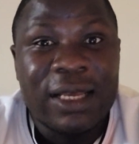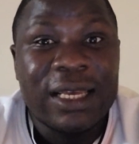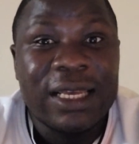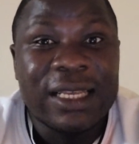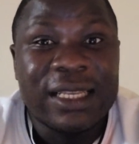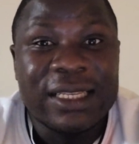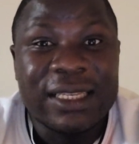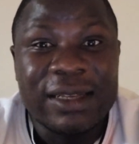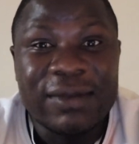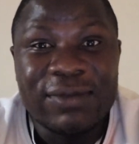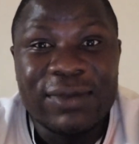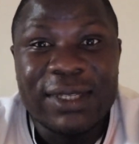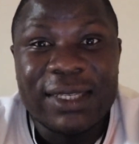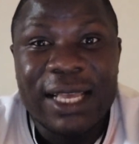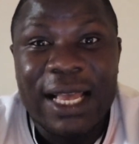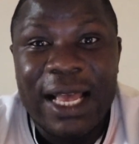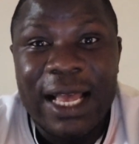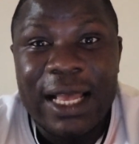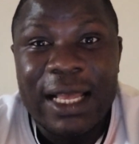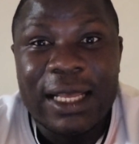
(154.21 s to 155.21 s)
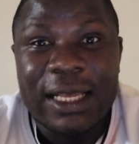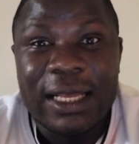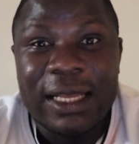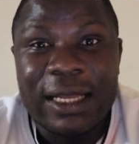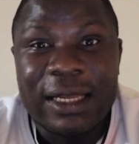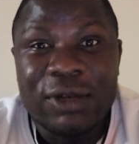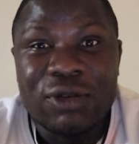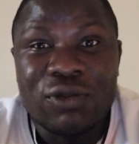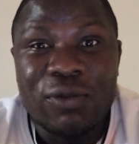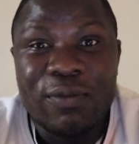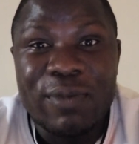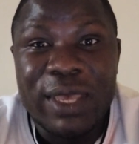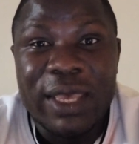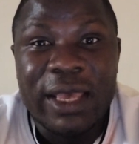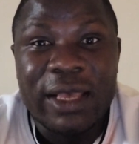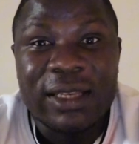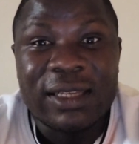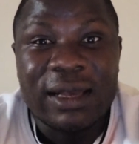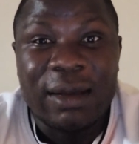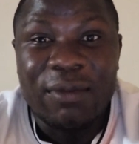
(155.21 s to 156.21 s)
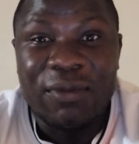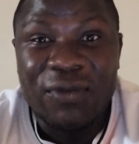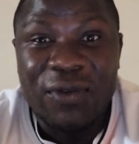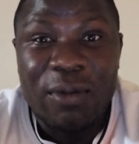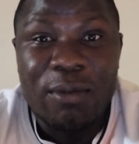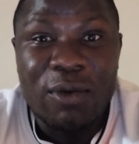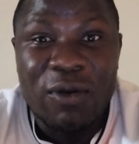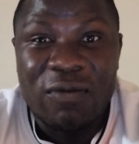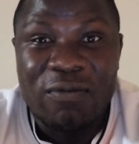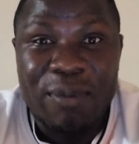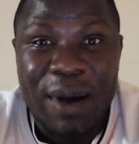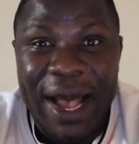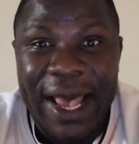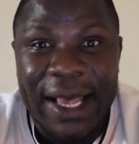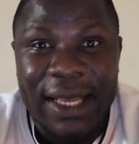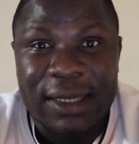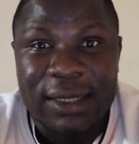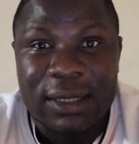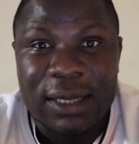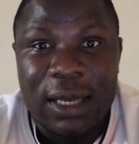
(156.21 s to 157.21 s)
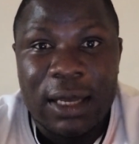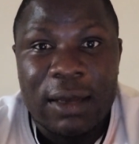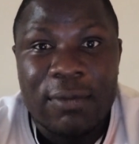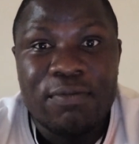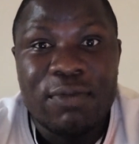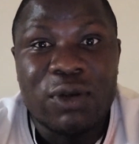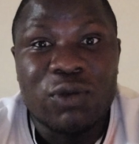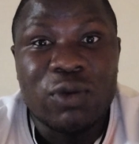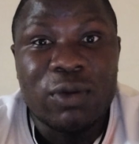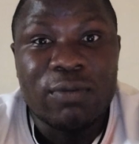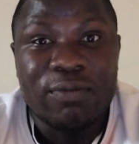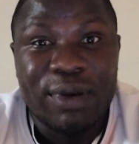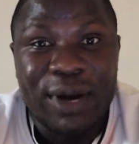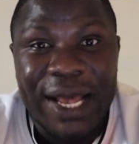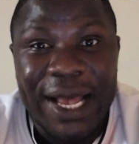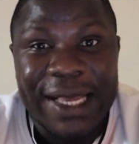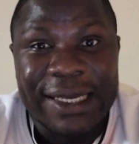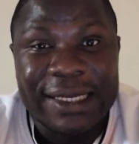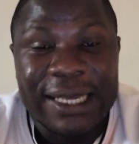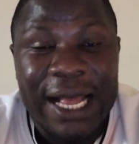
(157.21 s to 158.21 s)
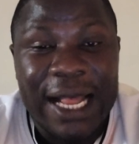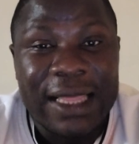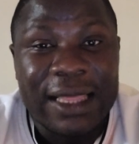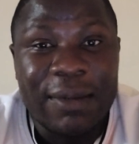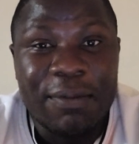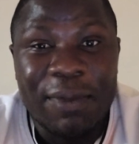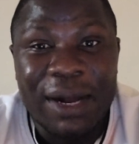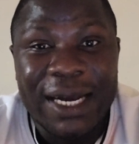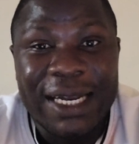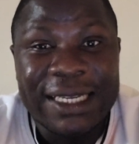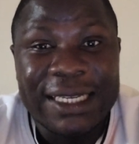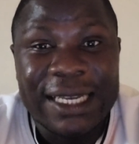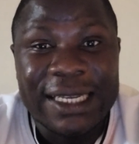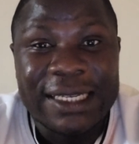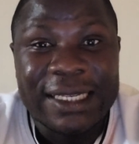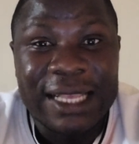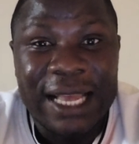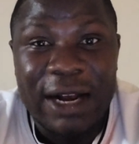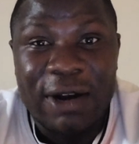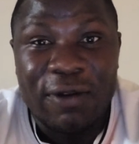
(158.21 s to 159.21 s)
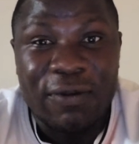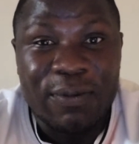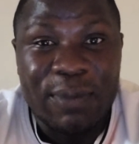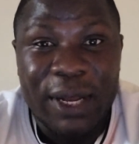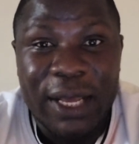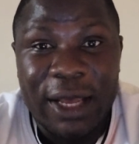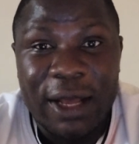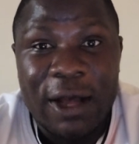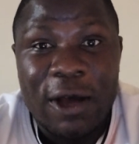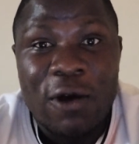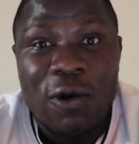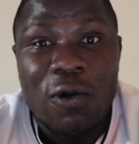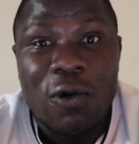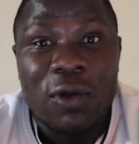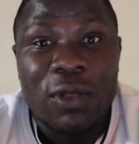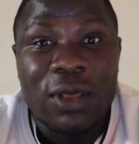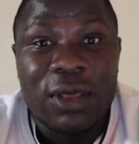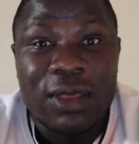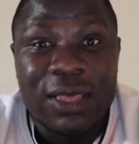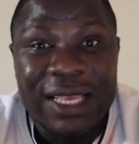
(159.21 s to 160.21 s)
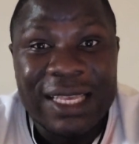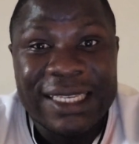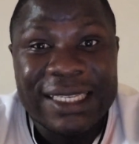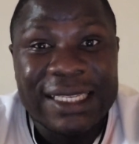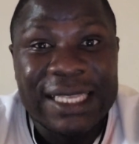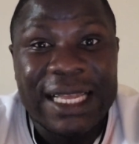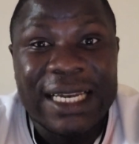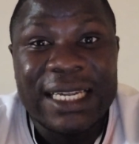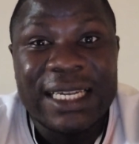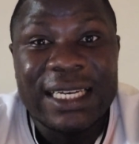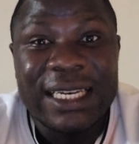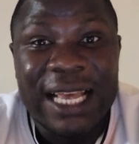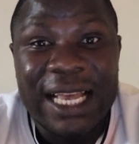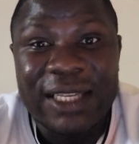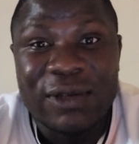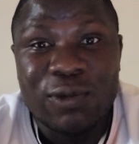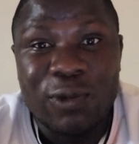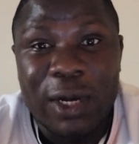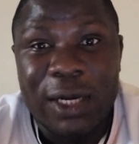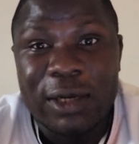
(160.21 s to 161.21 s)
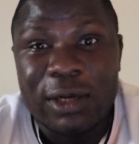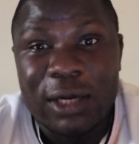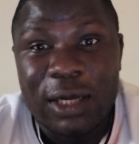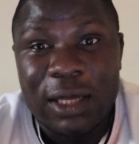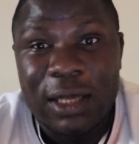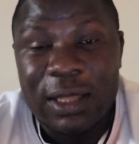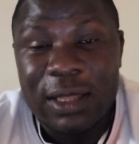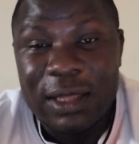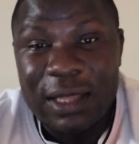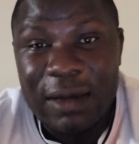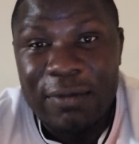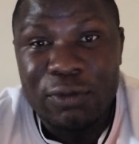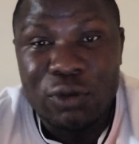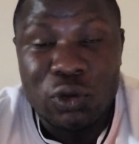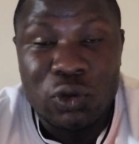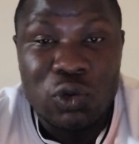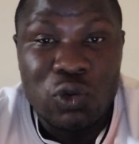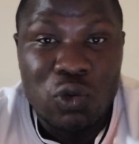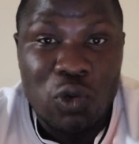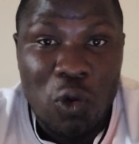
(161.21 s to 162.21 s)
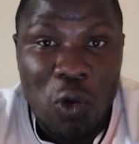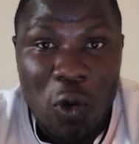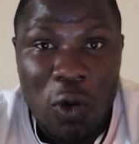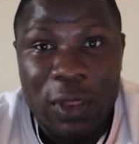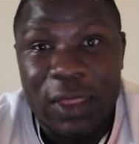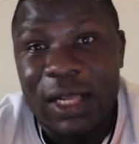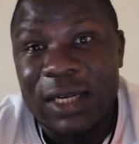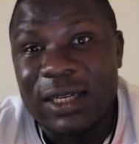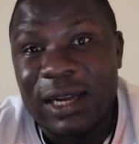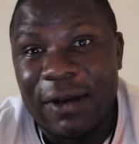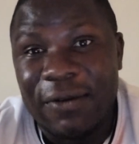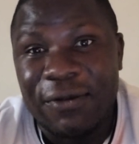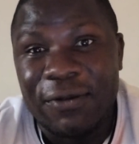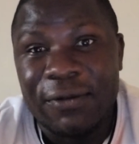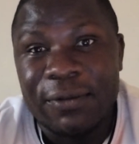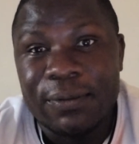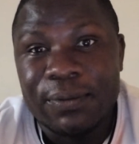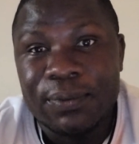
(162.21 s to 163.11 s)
It seems to be some form of bias between players and the manager's style of play or the things that he does want them to do on the turf.